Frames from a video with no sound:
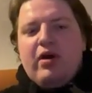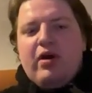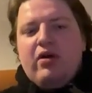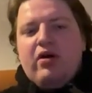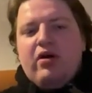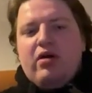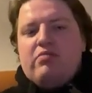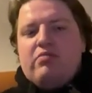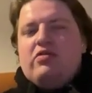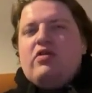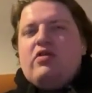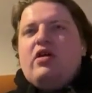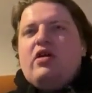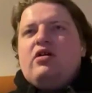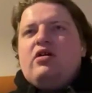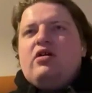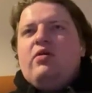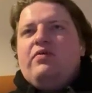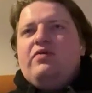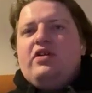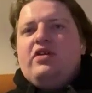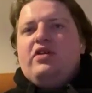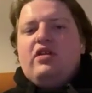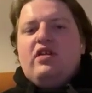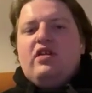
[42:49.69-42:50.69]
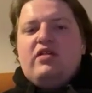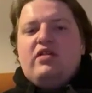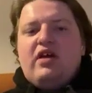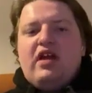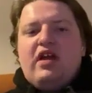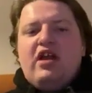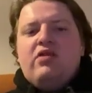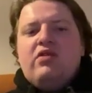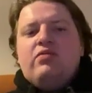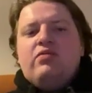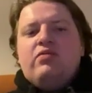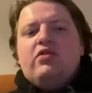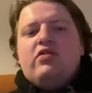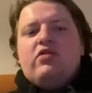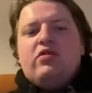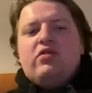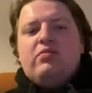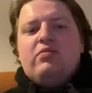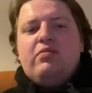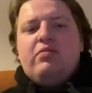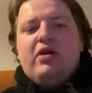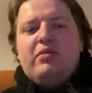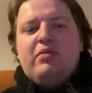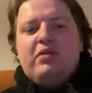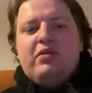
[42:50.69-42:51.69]
I'm so confident that Dan Edwards
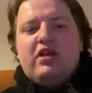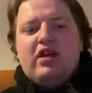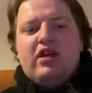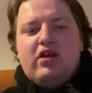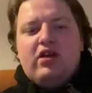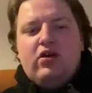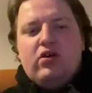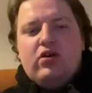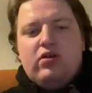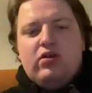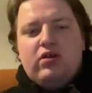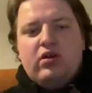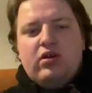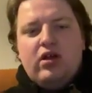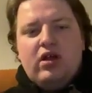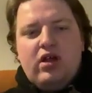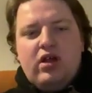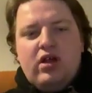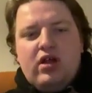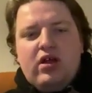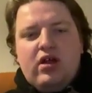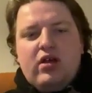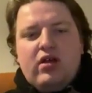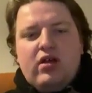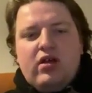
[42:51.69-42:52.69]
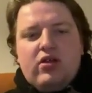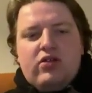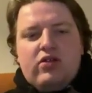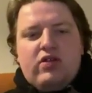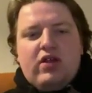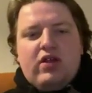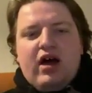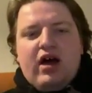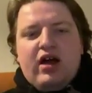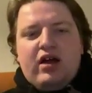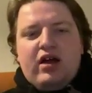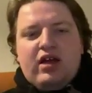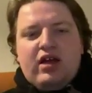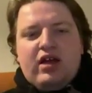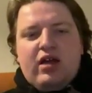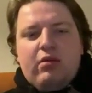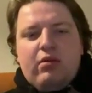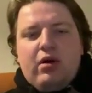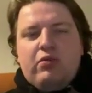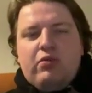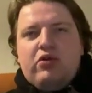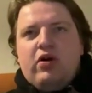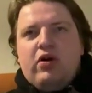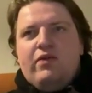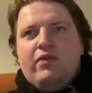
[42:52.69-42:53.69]
could maybe kick on, start a game.
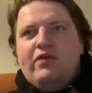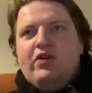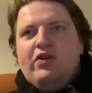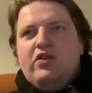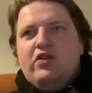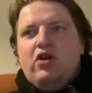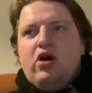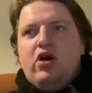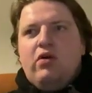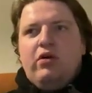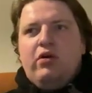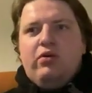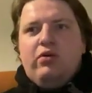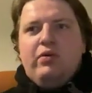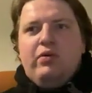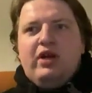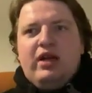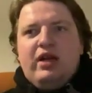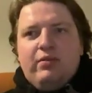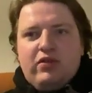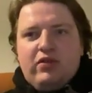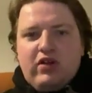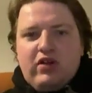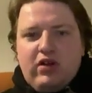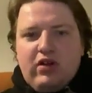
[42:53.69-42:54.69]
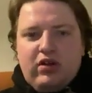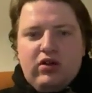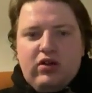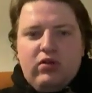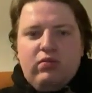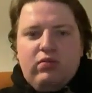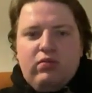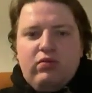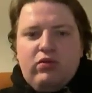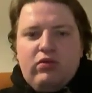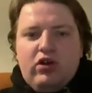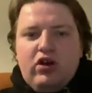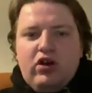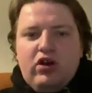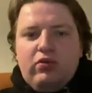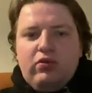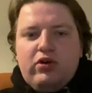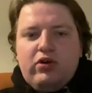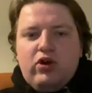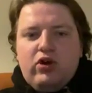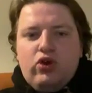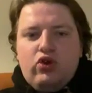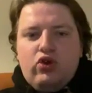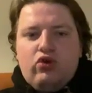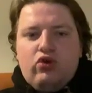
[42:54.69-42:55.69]
I'm confident that Owen Williams can,
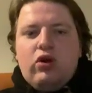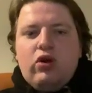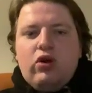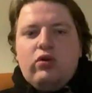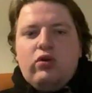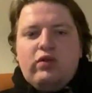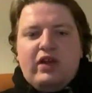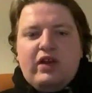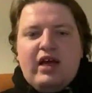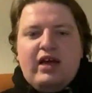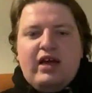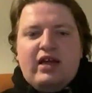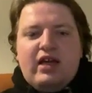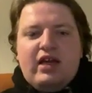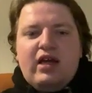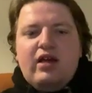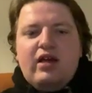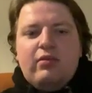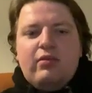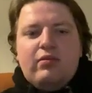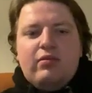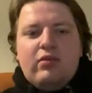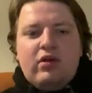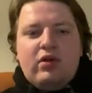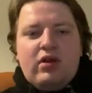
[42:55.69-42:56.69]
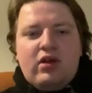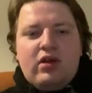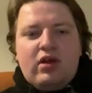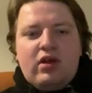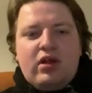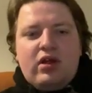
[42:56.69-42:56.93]
control that game.